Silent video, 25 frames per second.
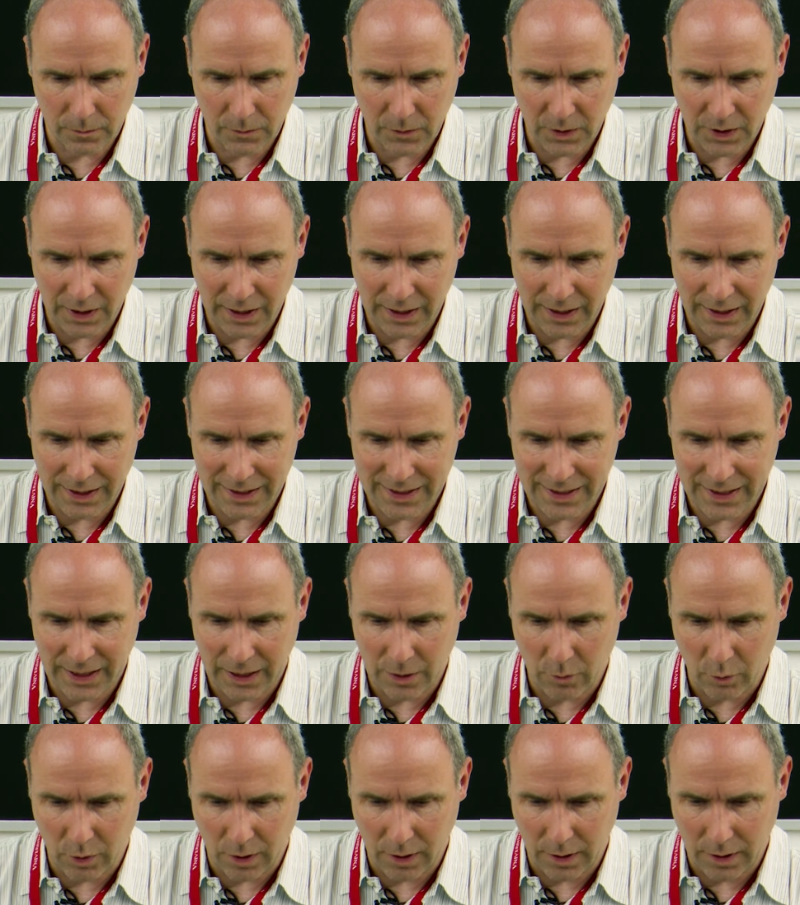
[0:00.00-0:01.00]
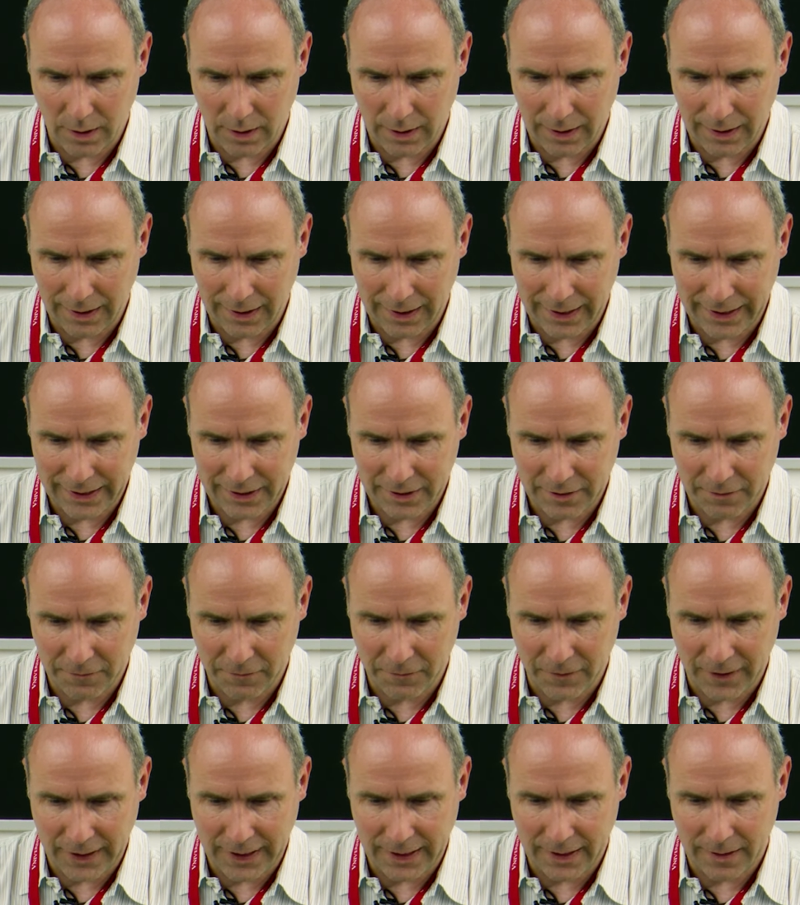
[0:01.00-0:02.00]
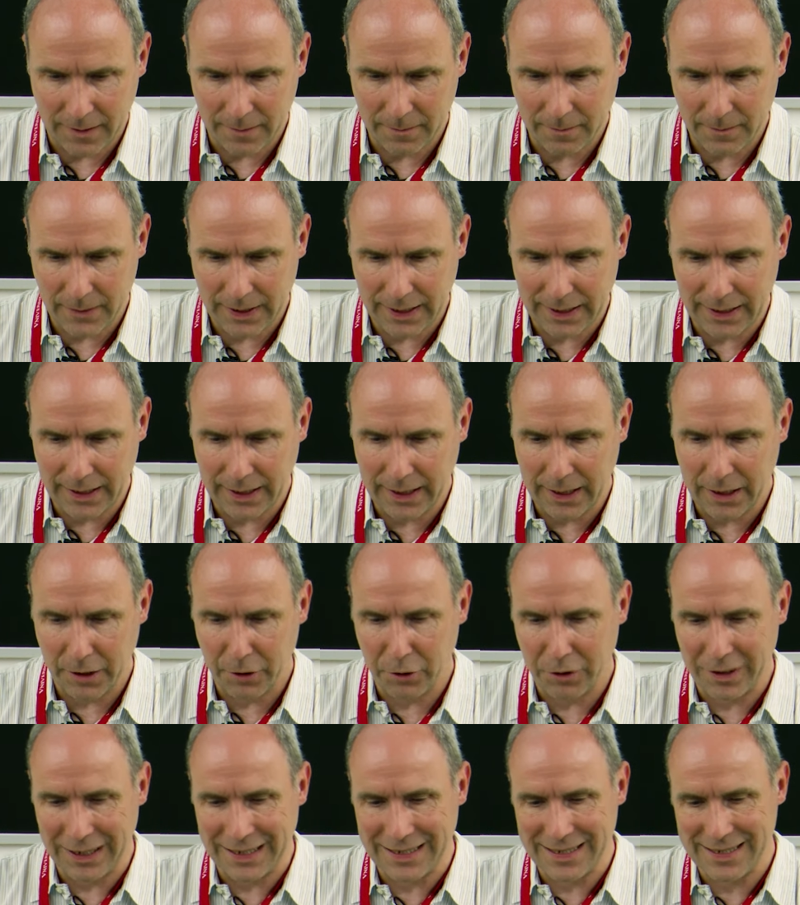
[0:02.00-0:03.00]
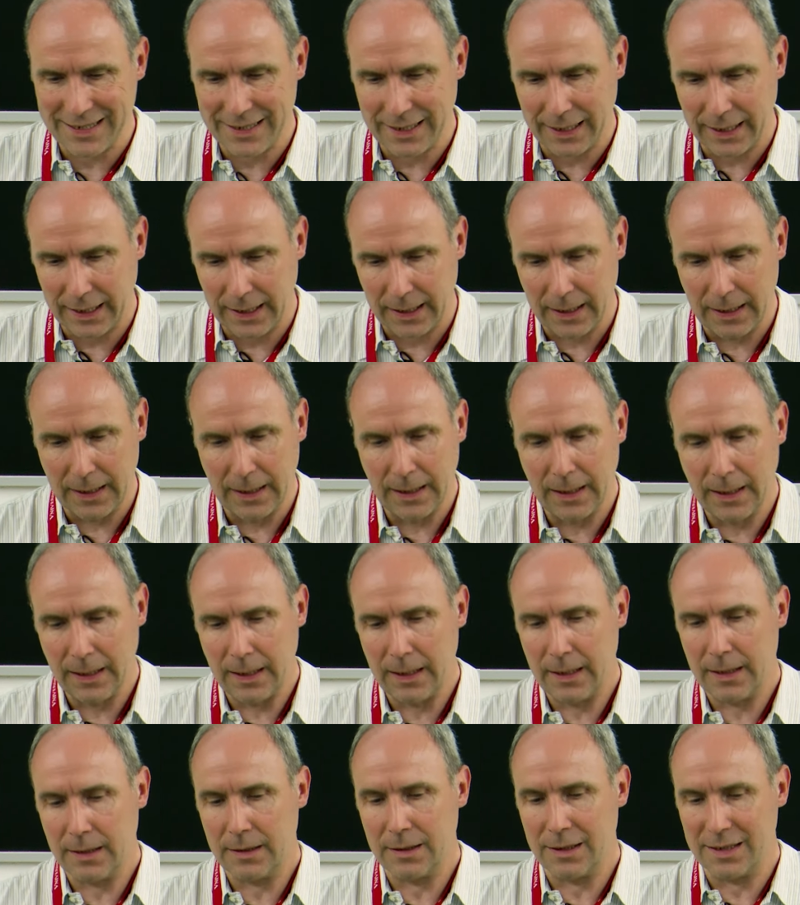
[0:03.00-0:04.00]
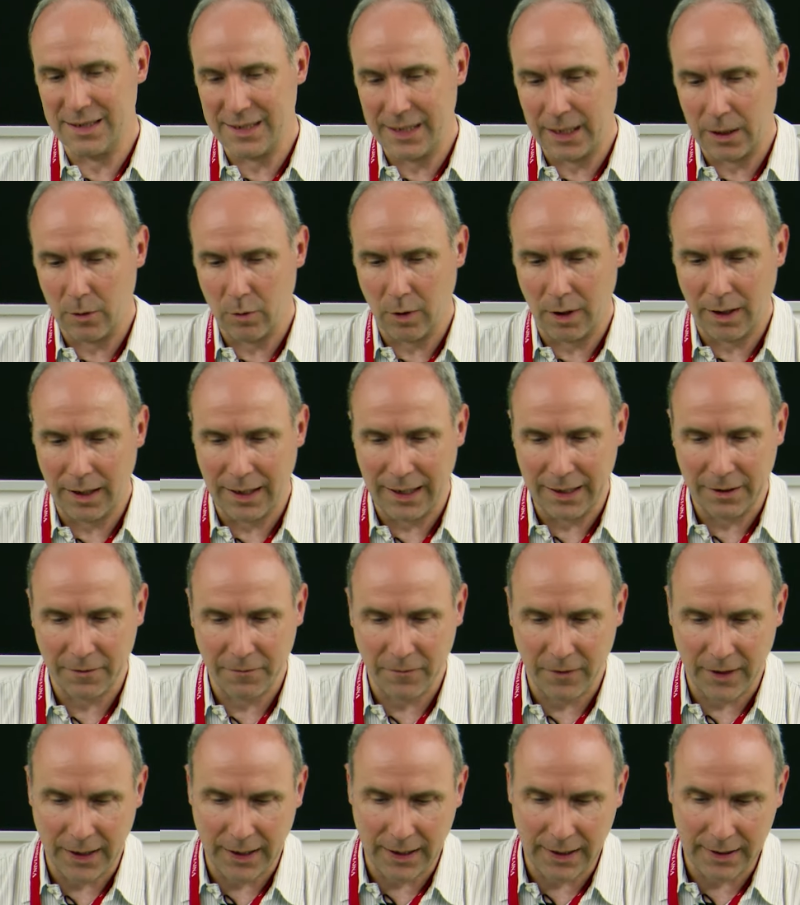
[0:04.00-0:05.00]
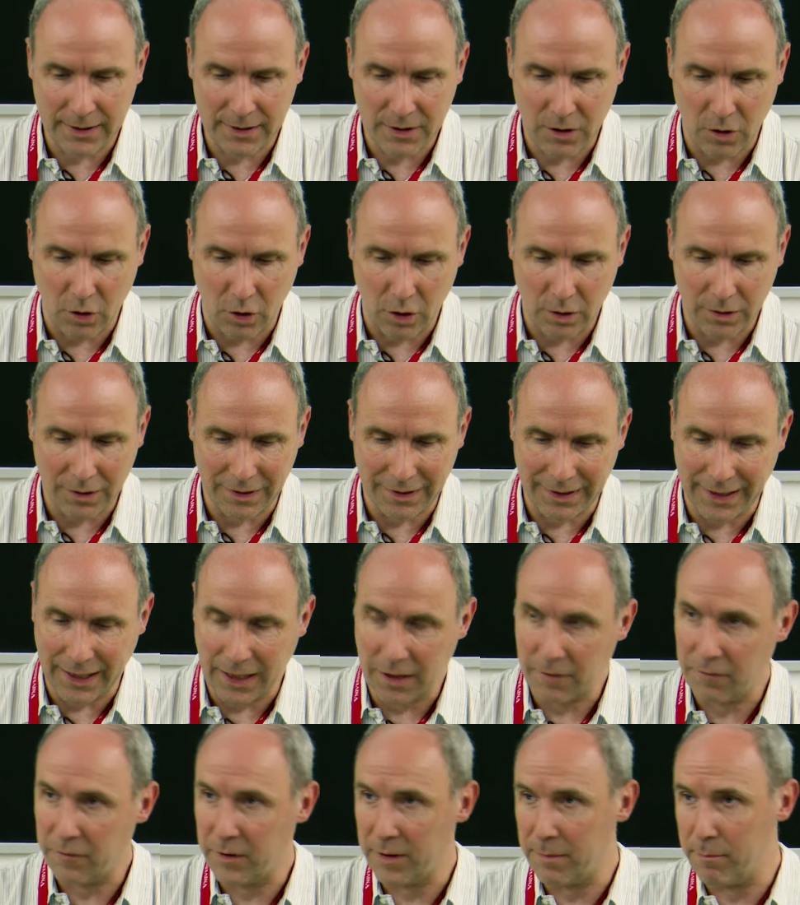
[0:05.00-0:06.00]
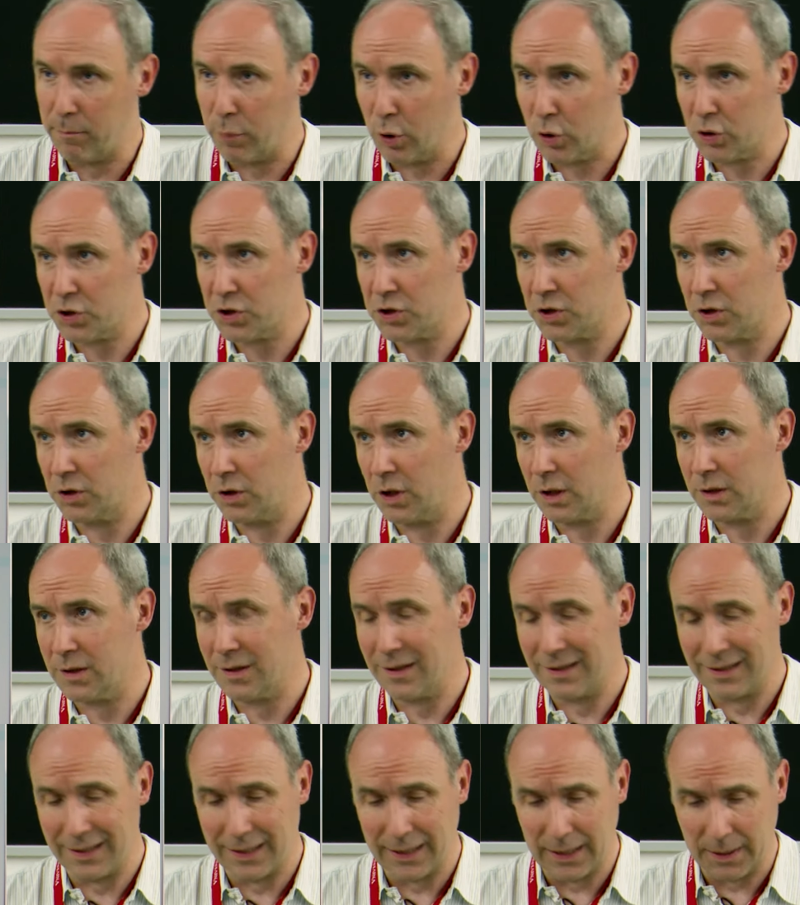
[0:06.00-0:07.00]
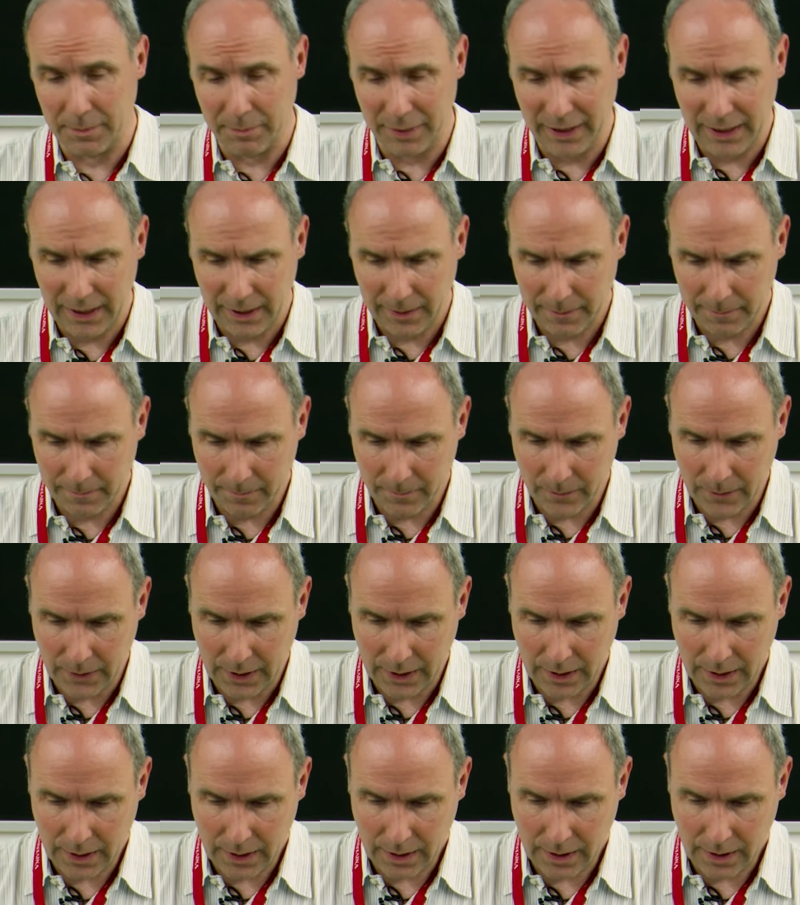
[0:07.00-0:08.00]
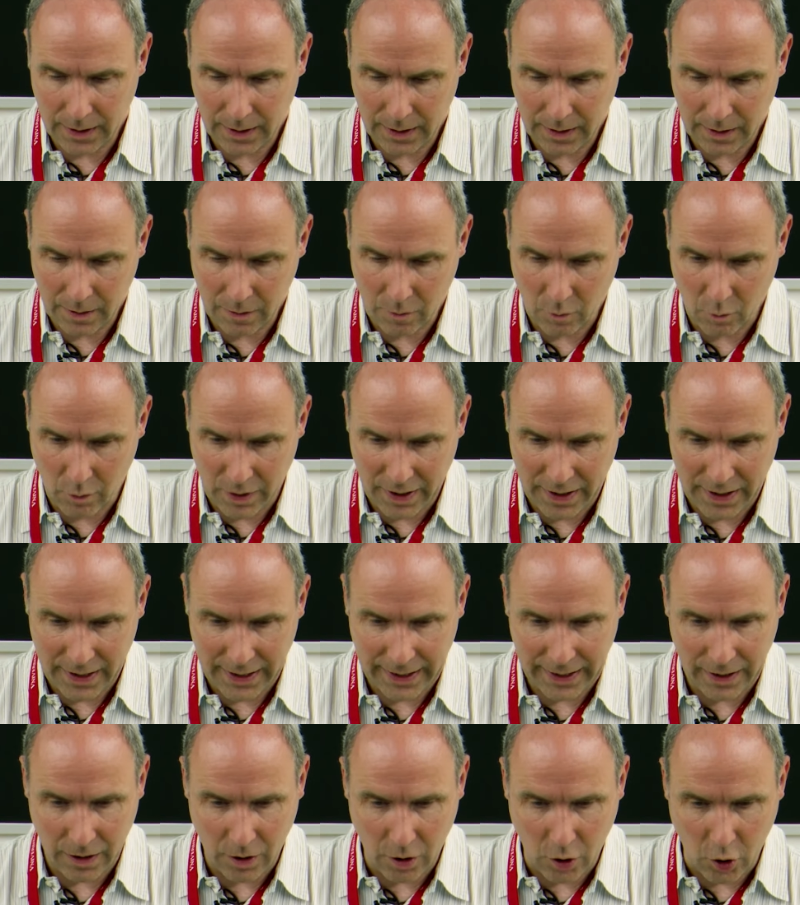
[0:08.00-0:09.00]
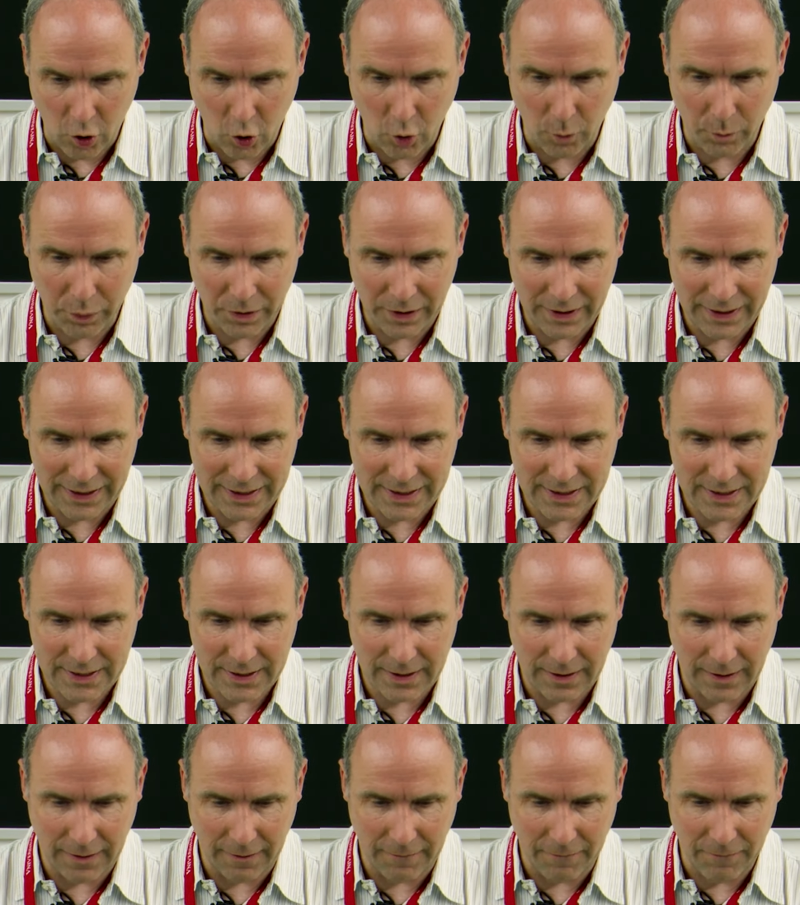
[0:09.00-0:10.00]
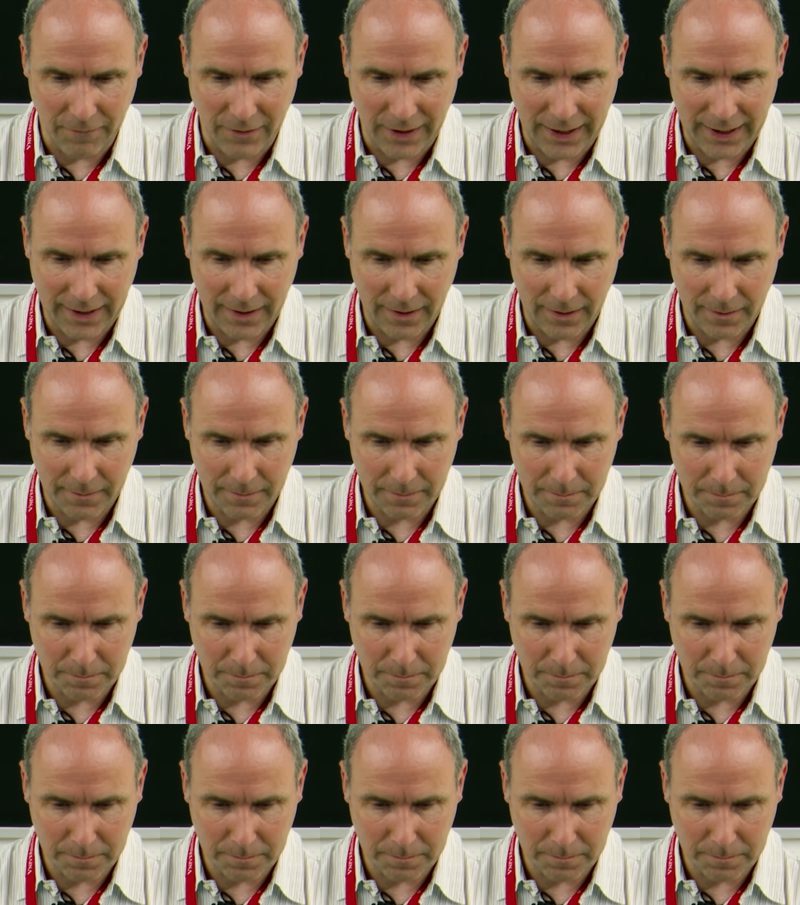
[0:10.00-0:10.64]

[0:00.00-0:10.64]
the SQLite file. And here you can see the SQLite file, it's called delphibooks.db. When I open this file,